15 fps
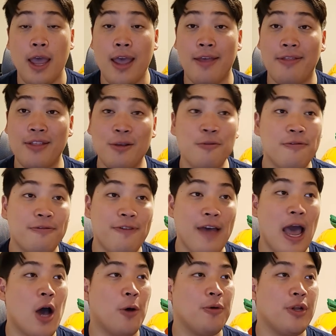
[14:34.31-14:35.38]
and you
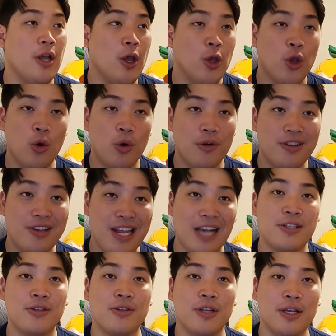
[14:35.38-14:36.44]
found your
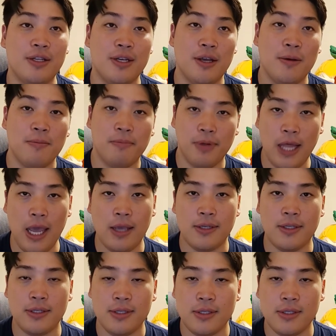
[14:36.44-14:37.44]
desolate place.